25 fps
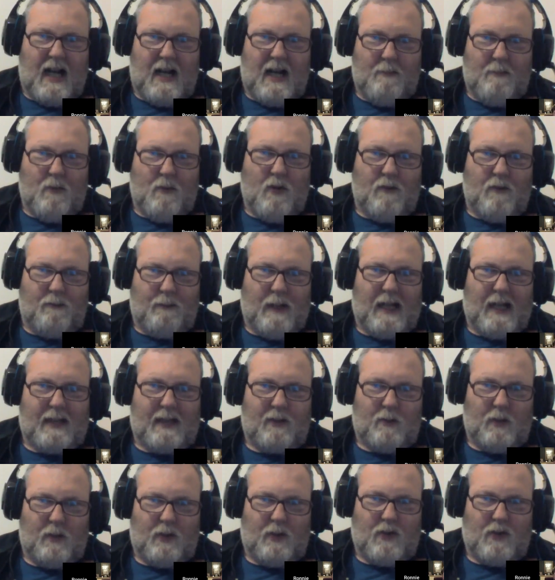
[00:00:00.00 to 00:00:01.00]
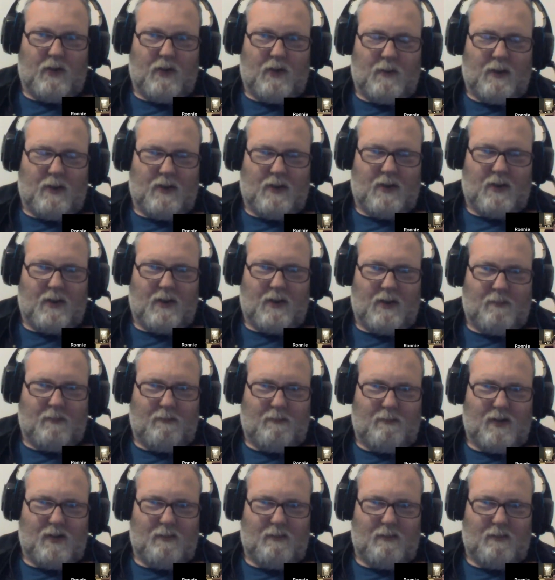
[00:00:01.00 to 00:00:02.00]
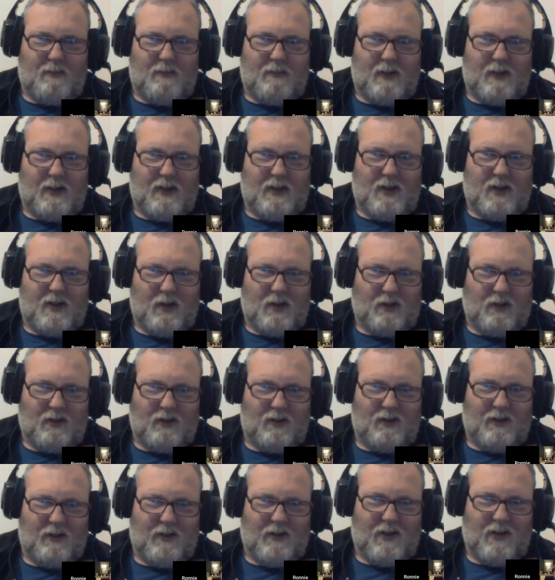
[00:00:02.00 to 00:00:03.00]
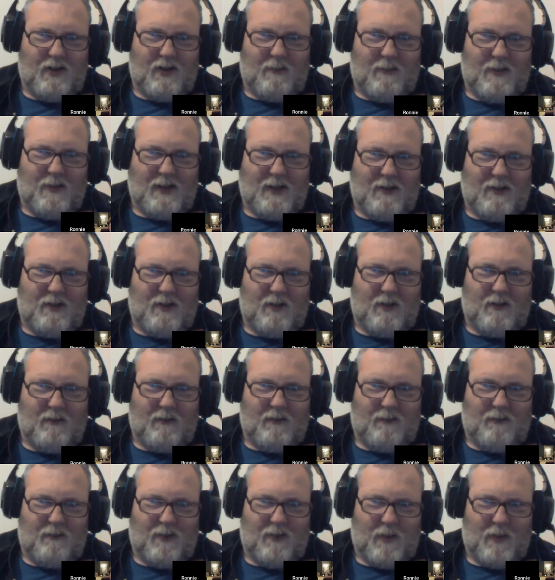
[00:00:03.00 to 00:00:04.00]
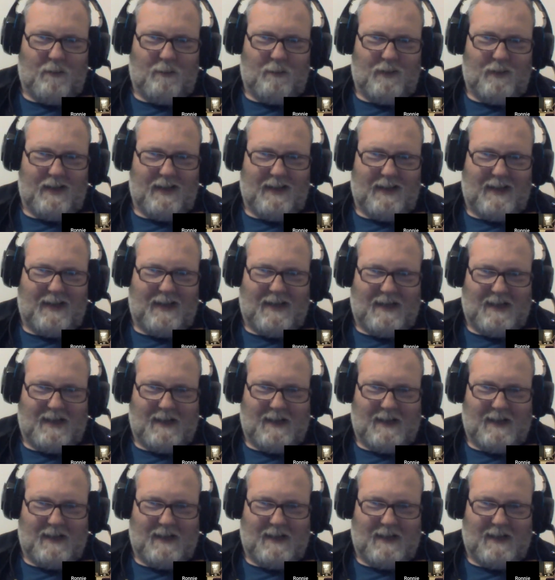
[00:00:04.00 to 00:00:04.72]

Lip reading: move backwards, which is probably not going to be good for the plane.